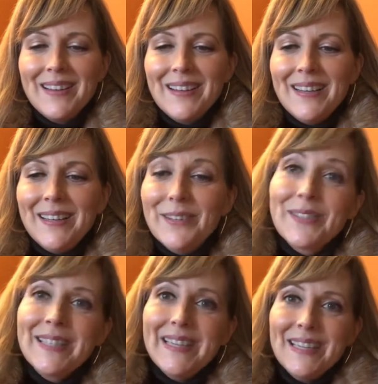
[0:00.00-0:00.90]
You
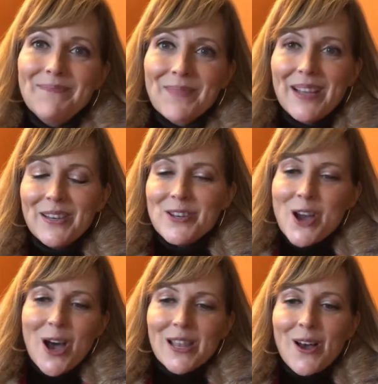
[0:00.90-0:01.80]
see,
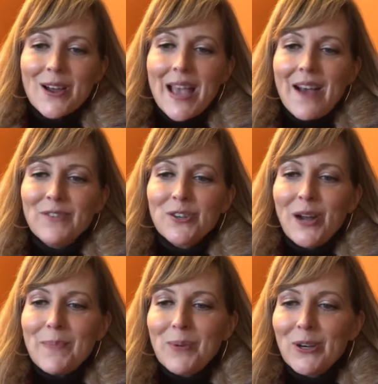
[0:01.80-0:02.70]
not long after
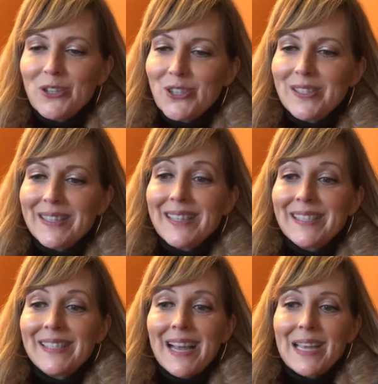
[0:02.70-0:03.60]
I purchased the
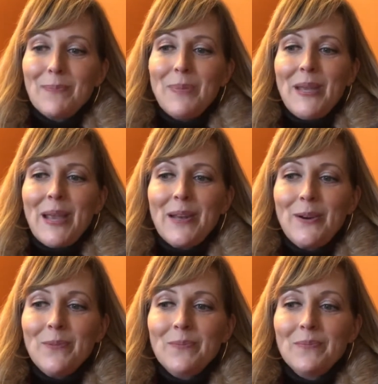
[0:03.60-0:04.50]
second
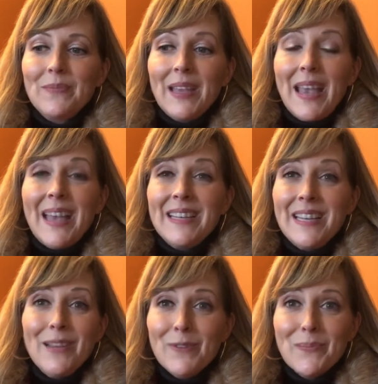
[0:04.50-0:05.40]
piano, and
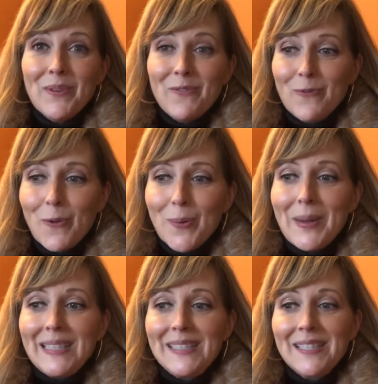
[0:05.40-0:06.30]
even before
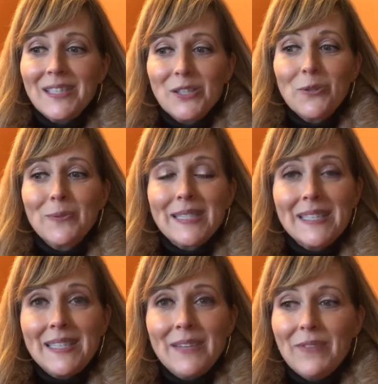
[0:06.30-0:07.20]
my sister
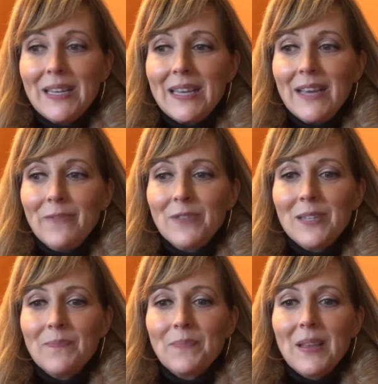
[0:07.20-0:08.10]
received the gift,
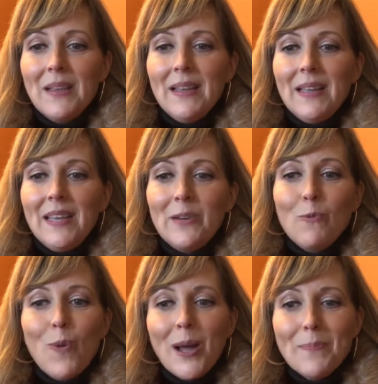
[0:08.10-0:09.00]
in
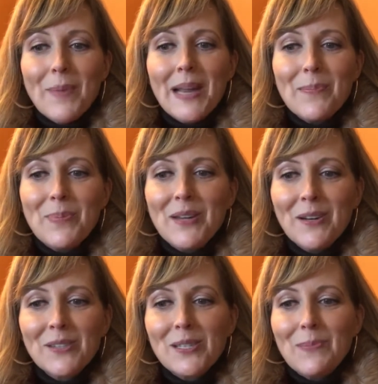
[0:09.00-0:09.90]
what might
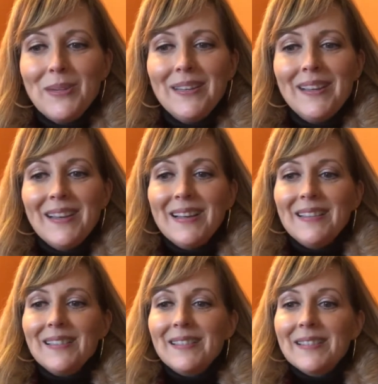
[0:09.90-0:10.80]
appear to be
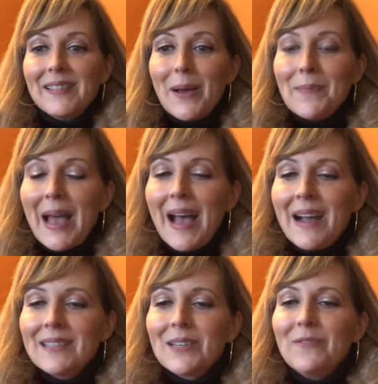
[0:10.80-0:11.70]
some
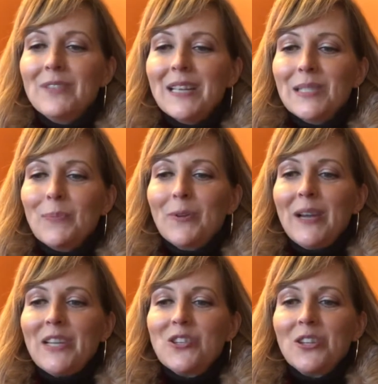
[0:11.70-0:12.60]
act of
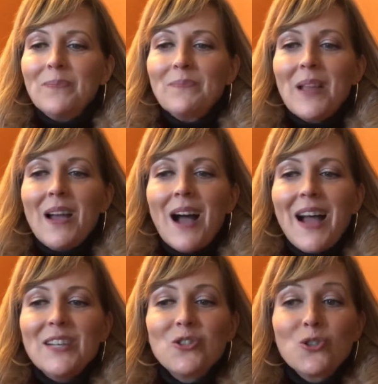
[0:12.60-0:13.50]
desperation,
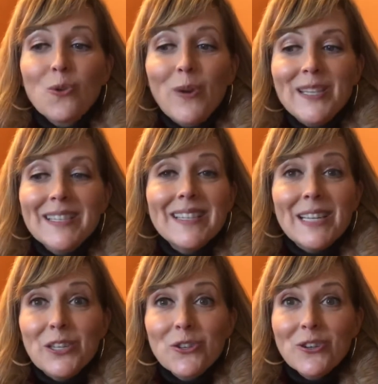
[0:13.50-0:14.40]
I joined an
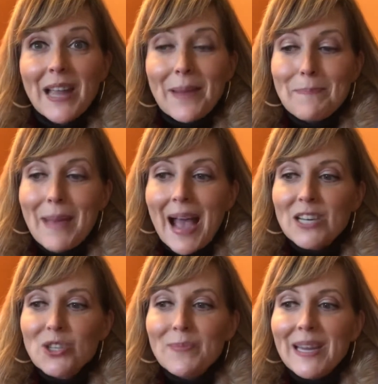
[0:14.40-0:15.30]
internet
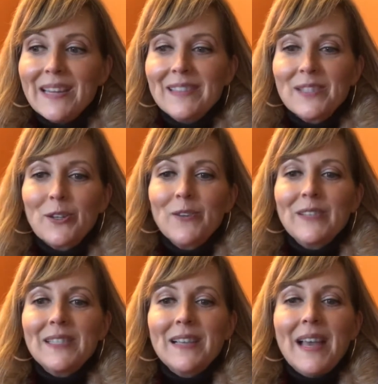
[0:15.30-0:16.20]
matchmaking
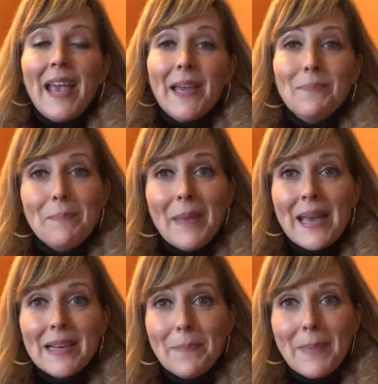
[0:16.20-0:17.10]
service and
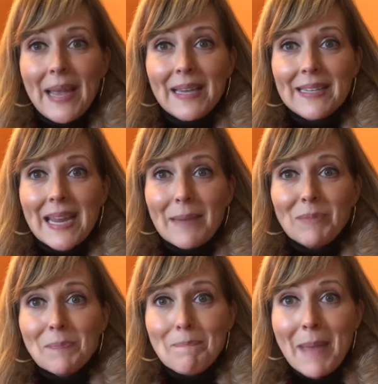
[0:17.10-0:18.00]
met a man
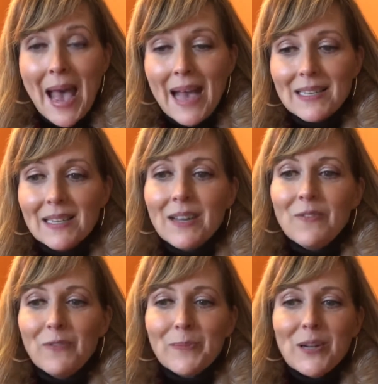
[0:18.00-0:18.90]
named Matt
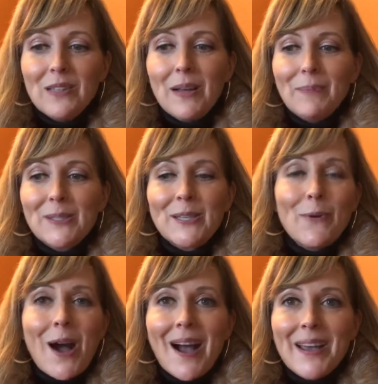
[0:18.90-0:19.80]
from Columbus,
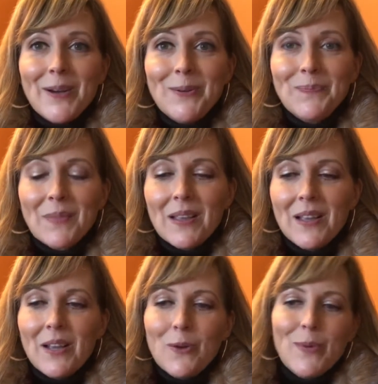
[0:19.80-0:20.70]
Ohio.
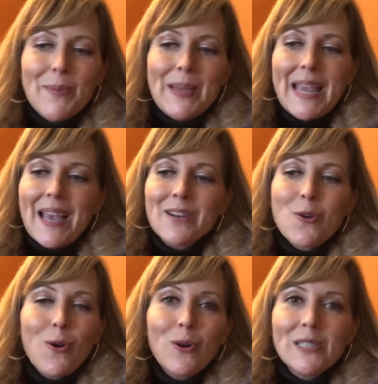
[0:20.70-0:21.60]
We began
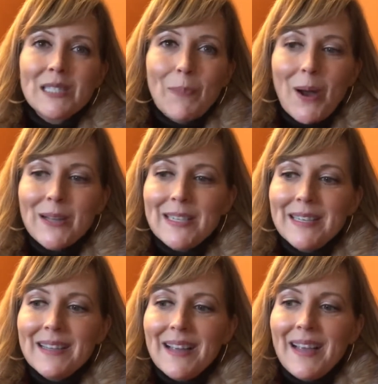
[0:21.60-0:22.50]

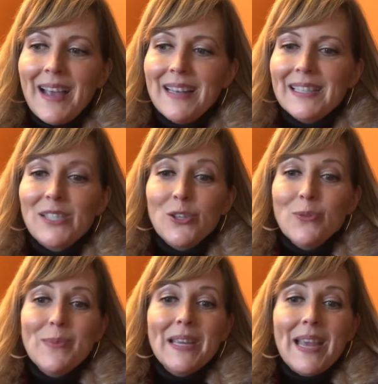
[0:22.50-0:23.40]
corresponding, and it
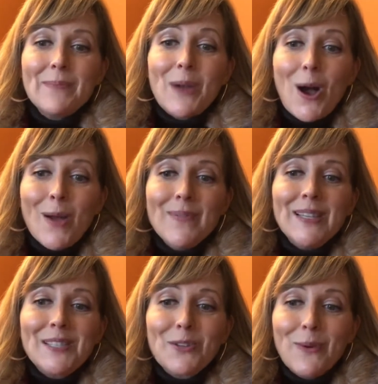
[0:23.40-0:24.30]
soon became
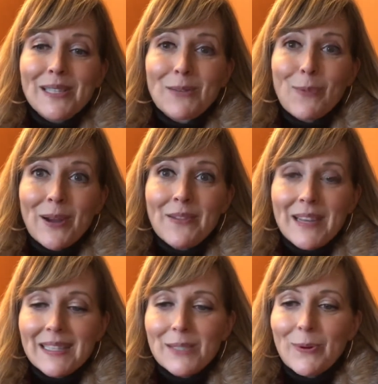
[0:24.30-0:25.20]
obvious to us where
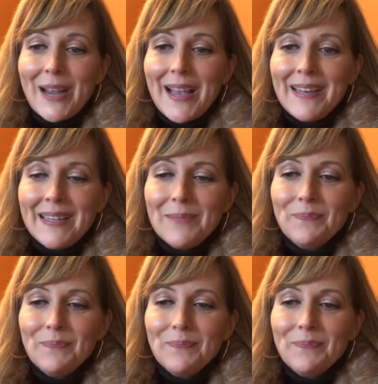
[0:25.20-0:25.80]
things were heading.